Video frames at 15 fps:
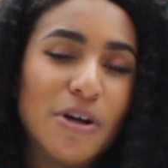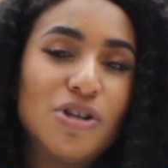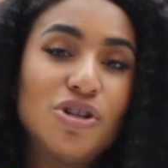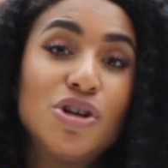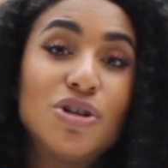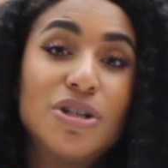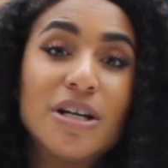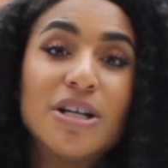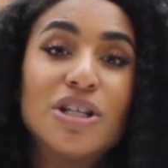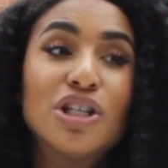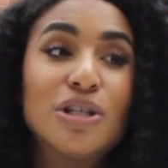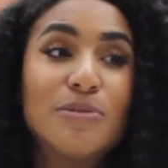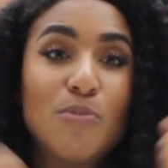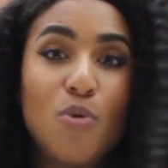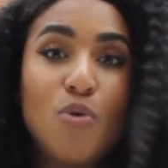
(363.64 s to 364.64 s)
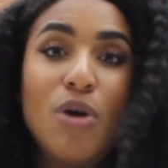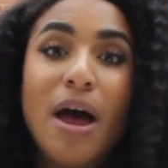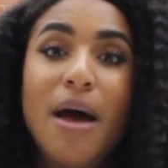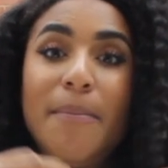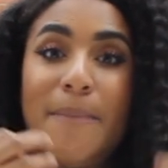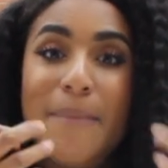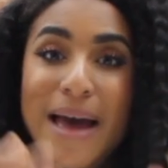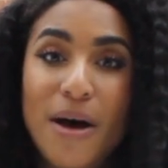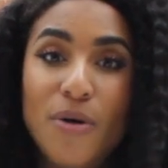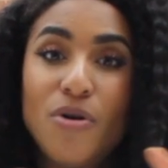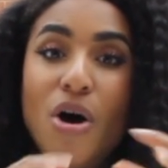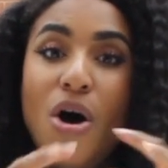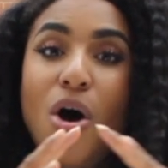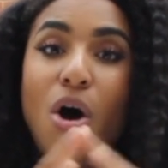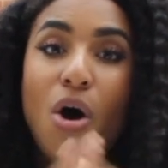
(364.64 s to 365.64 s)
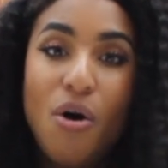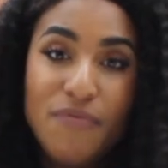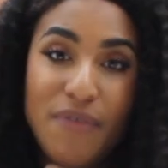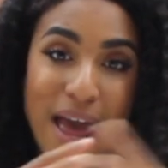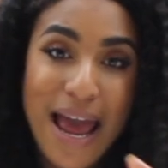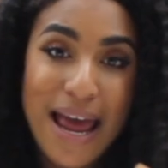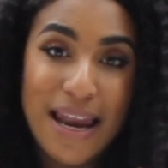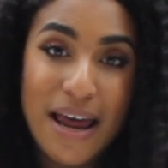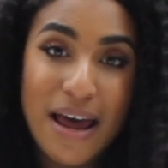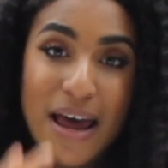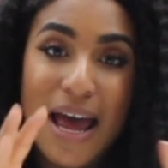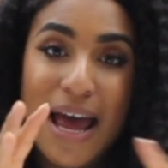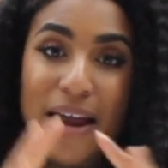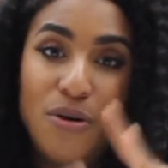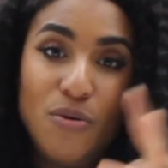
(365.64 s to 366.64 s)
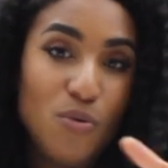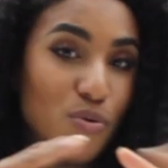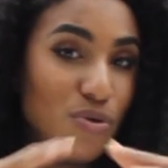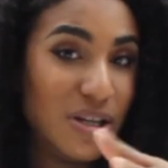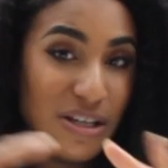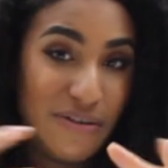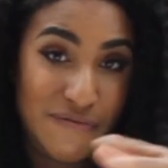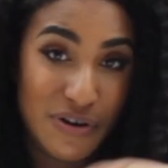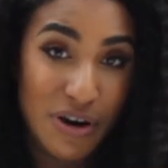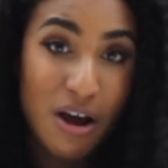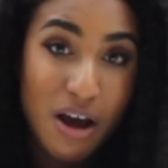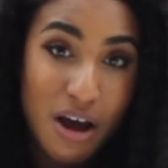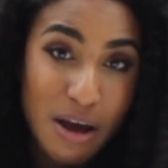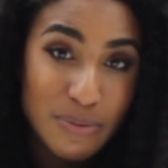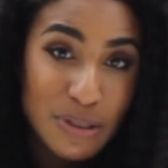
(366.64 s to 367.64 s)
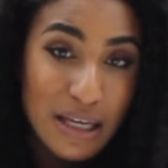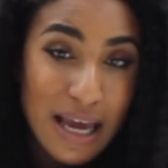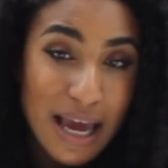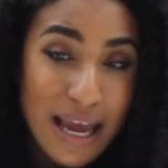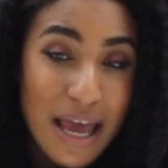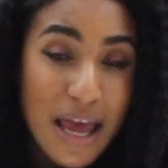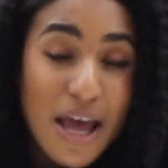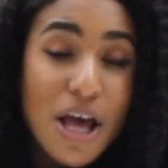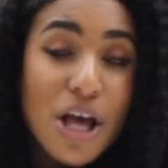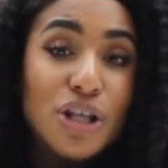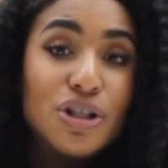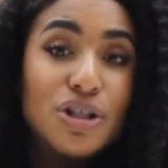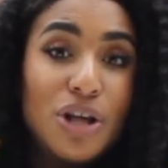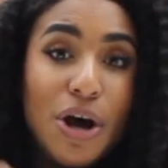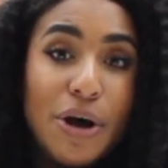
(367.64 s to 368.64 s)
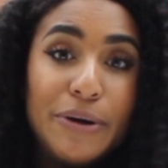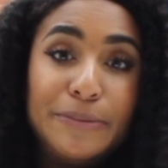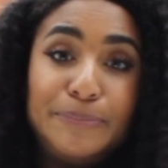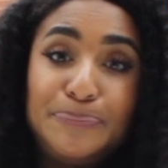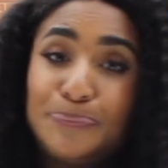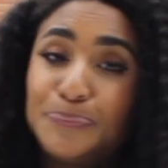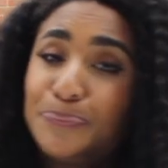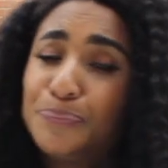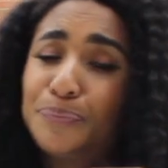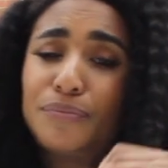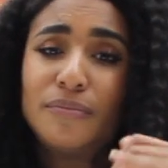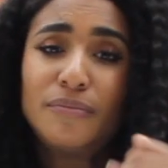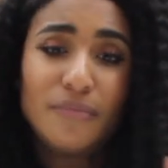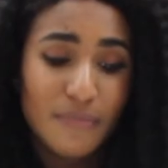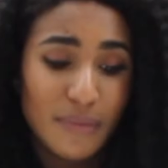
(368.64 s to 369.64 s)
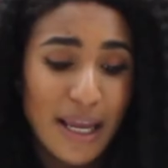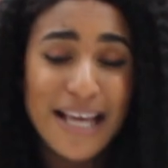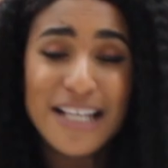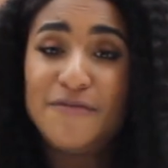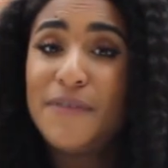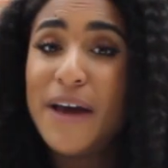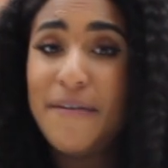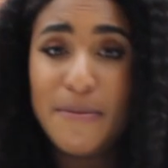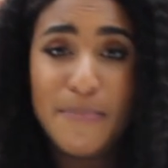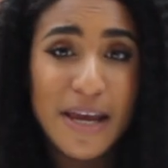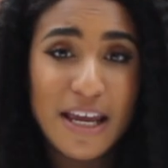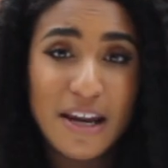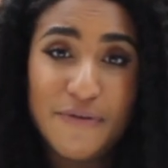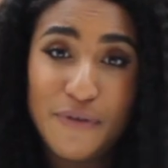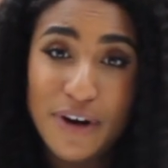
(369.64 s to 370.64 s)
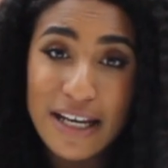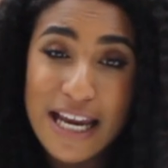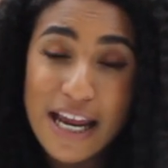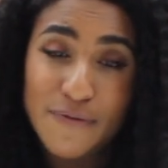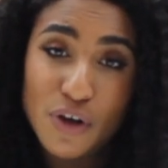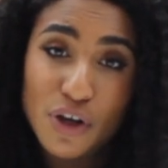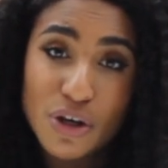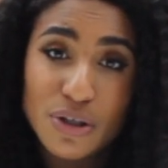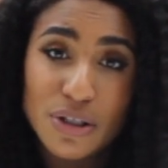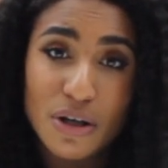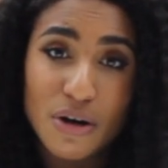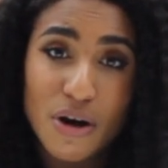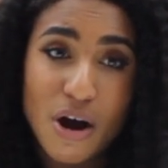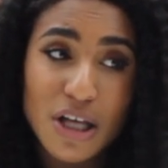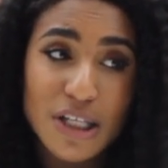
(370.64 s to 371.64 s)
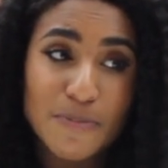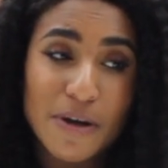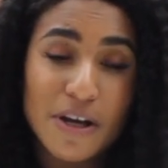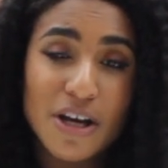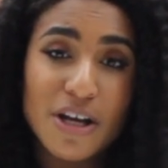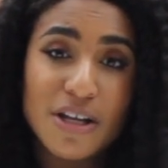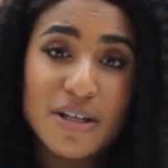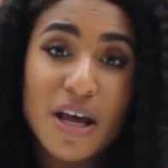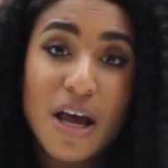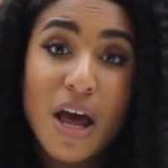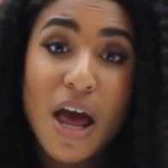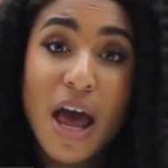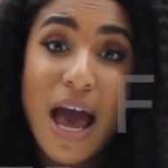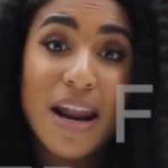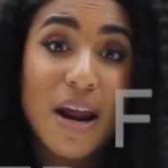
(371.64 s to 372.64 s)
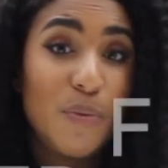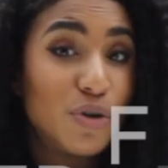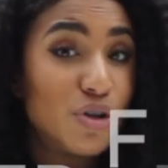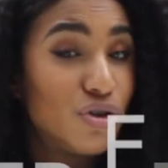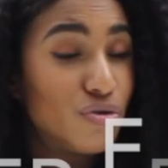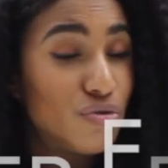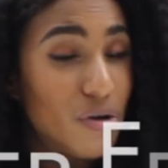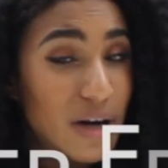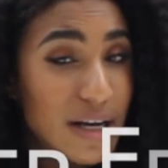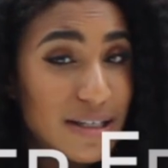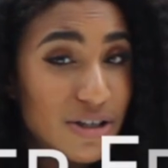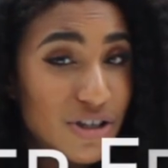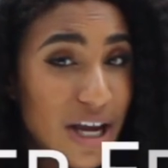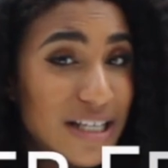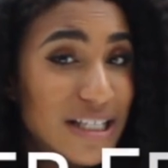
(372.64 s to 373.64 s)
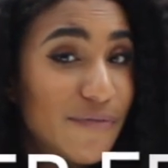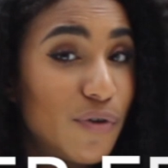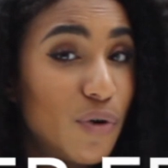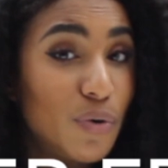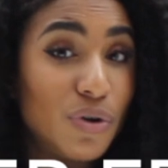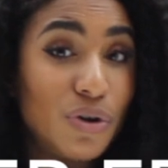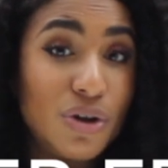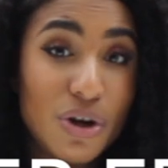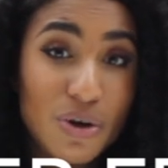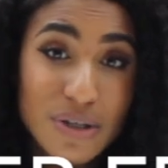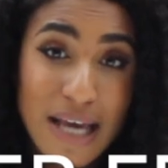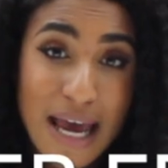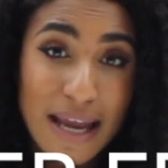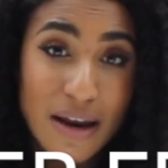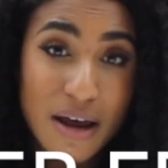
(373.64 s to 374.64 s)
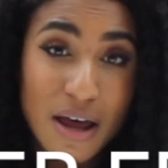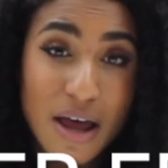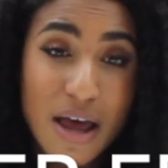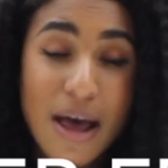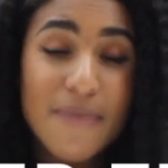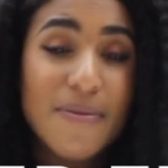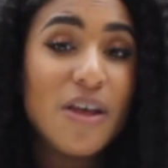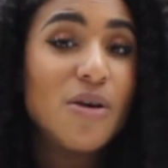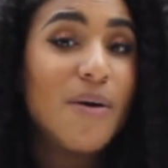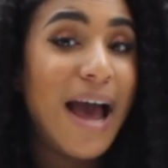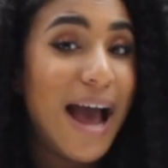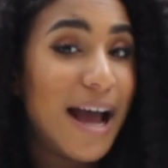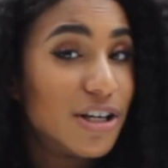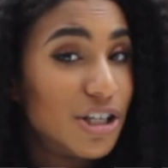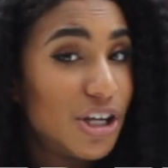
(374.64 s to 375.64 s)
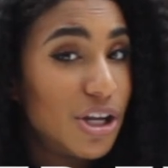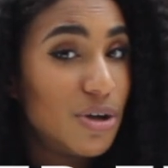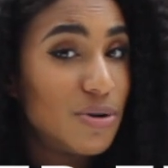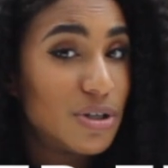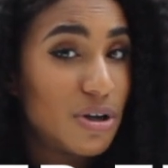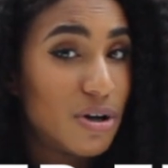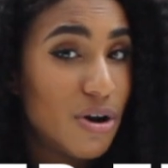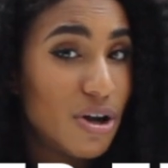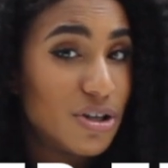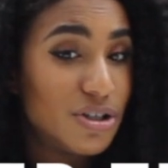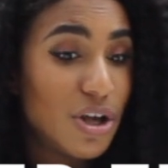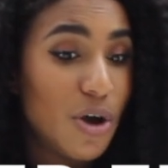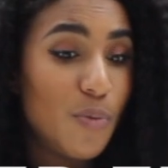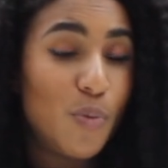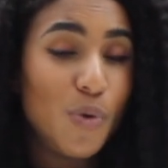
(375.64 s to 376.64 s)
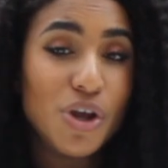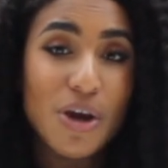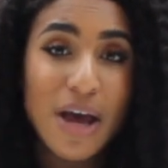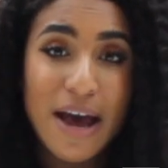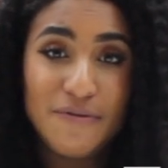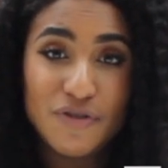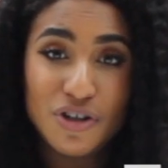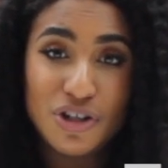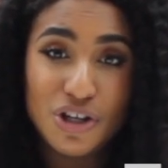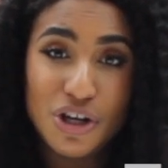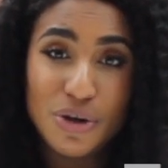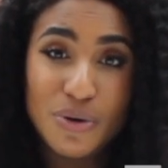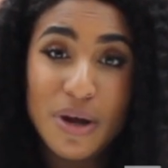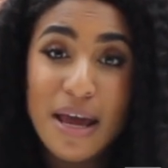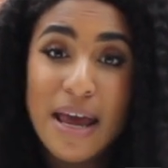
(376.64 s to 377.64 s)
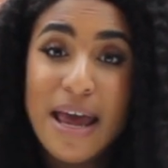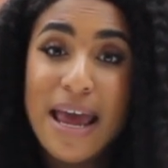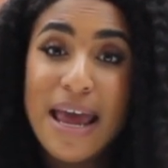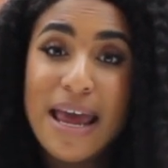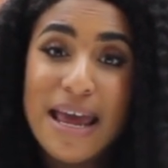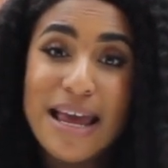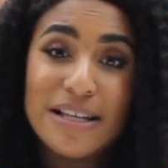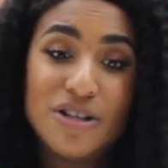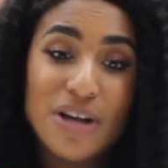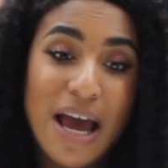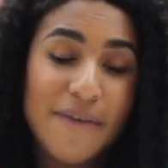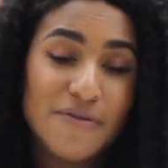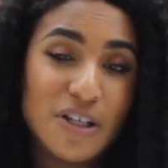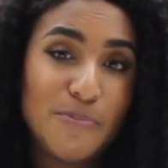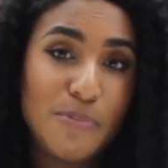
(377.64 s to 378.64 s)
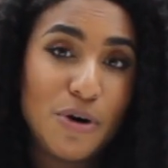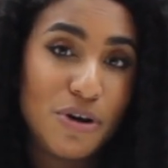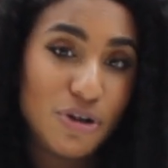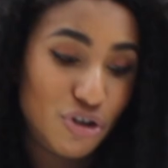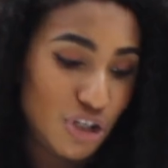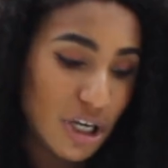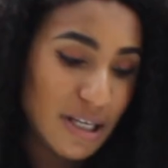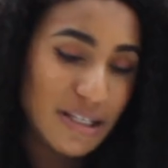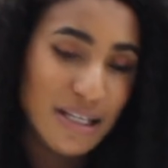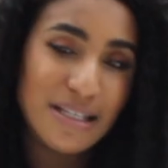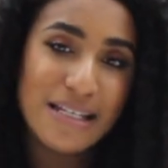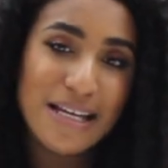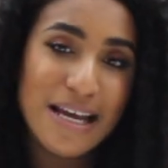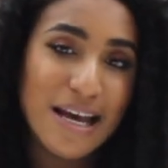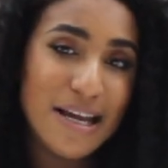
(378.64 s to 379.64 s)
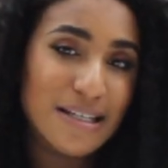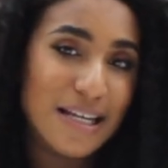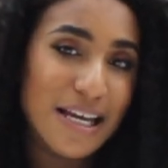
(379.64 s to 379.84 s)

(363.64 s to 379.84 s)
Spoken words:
because you're using a smaller amount of the henna and all the different herbs, okay? So it's very beginner friendly if you use a gloss, because, and I would strongly suggest if you're new to henna that you actually use a gloss. So what you have to do is you have to put just a